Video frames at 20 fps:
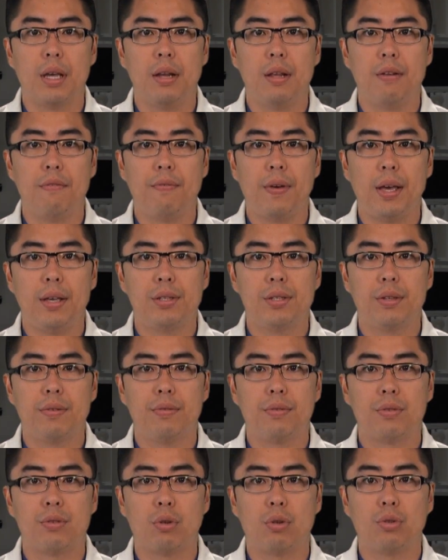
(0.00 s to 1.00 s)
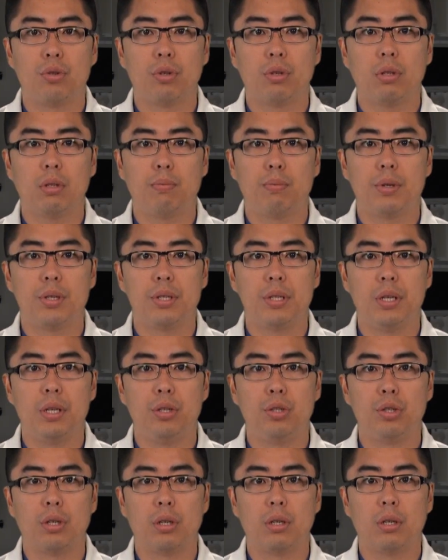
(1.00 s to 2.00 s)
an invasive surgical
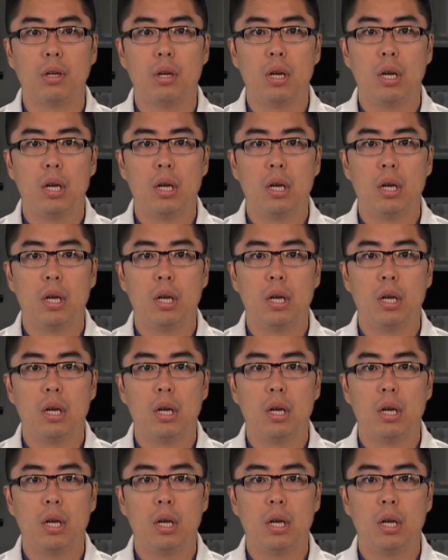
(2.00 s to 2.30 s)
procedure